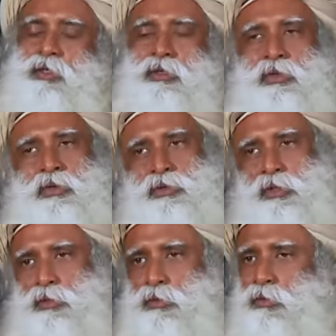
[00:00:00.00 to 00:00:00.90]
no,
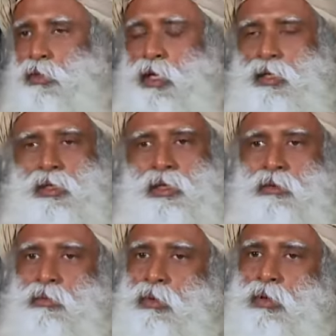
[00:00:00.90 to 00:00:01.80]
Sadhguru, I
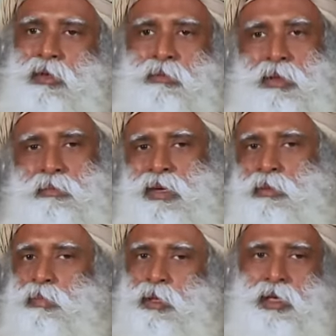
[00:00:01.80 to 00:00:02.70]
didn't want, but my
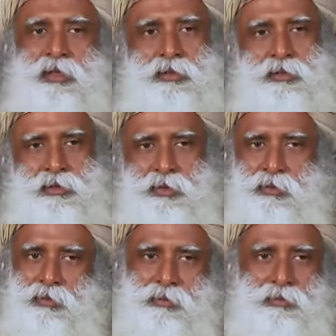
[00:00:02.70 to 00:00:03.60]
parents, you
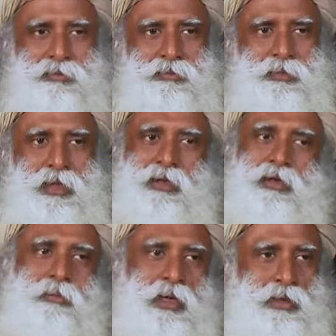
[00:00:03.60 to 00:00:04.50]
know, I
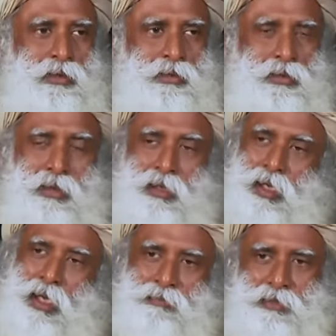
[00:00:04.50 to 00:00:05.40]
got married.
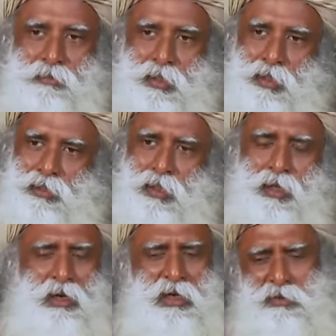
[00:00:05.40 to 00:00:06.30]
After marriage,
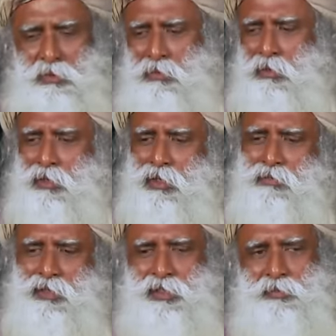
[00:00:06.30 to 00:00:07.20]
I don't want to live
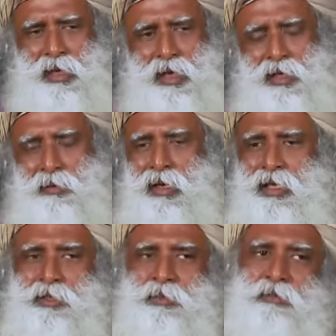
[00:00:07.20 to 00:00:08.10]
in this
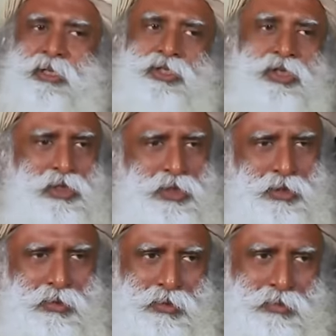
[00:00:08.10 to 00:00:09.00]
marriage, but my children,
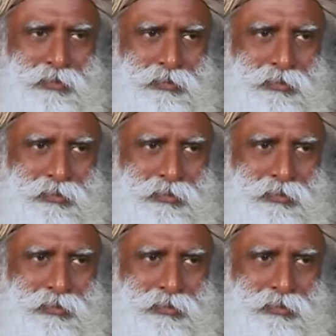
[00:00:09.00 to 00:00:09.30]
you know.